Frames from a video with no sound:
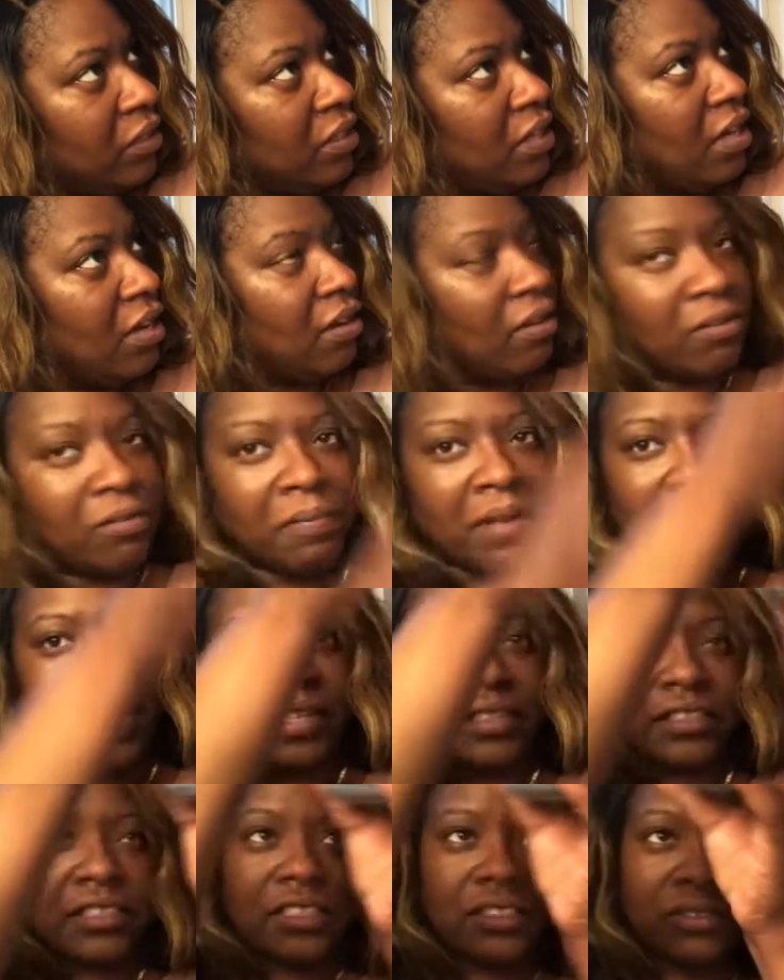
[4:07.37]
oh
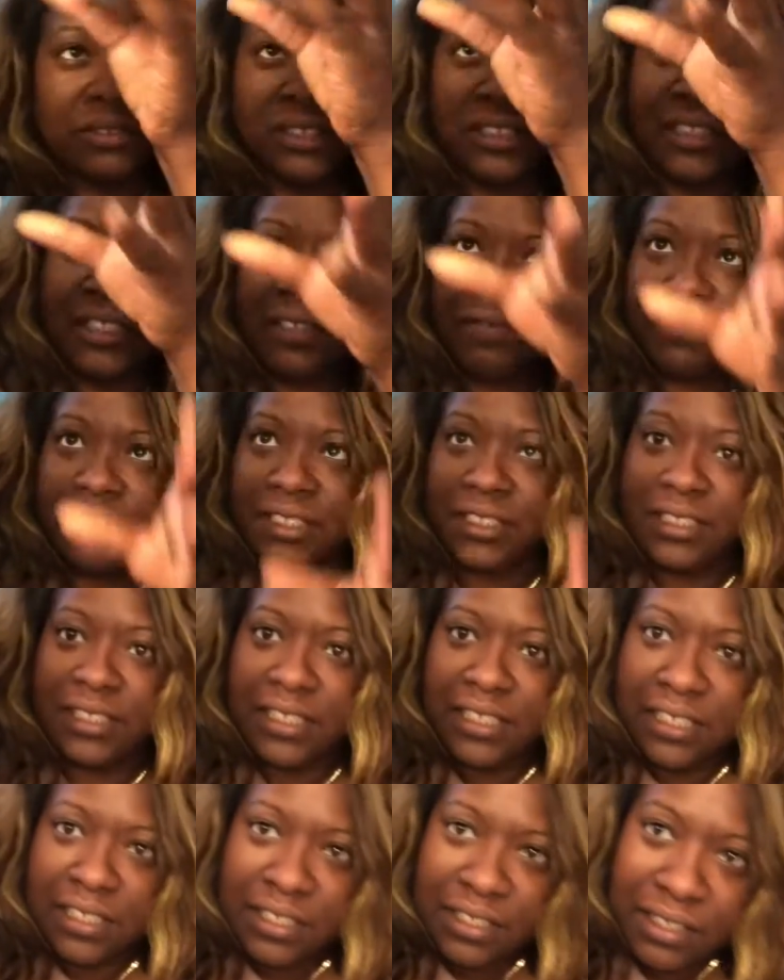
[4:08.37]
man, see, you can even
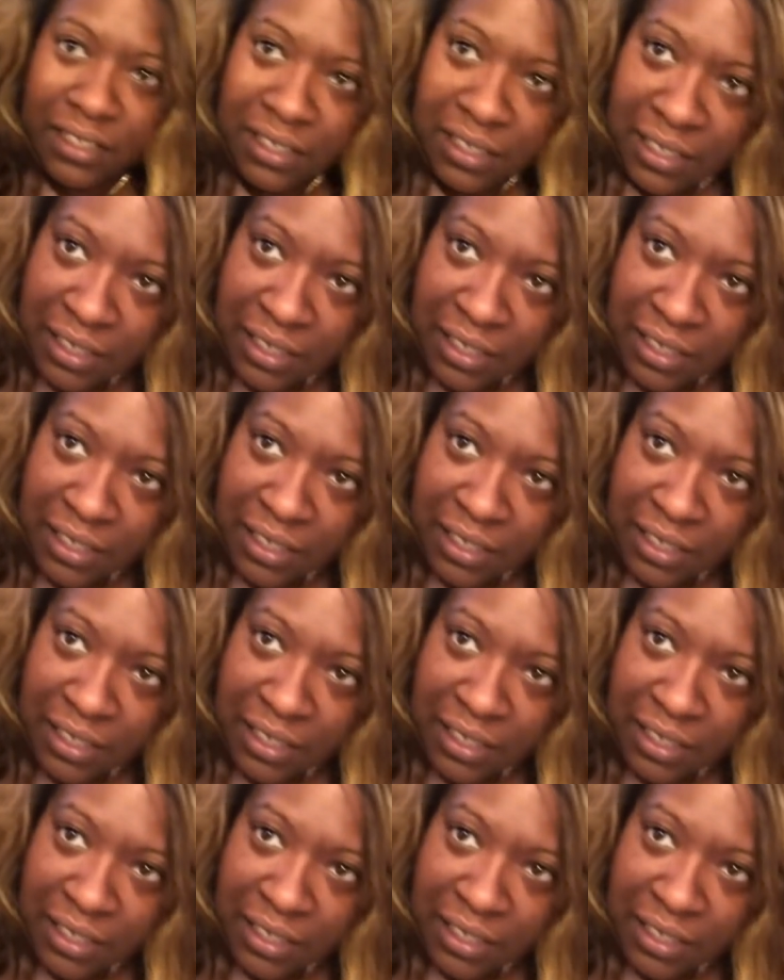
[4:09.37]
see it.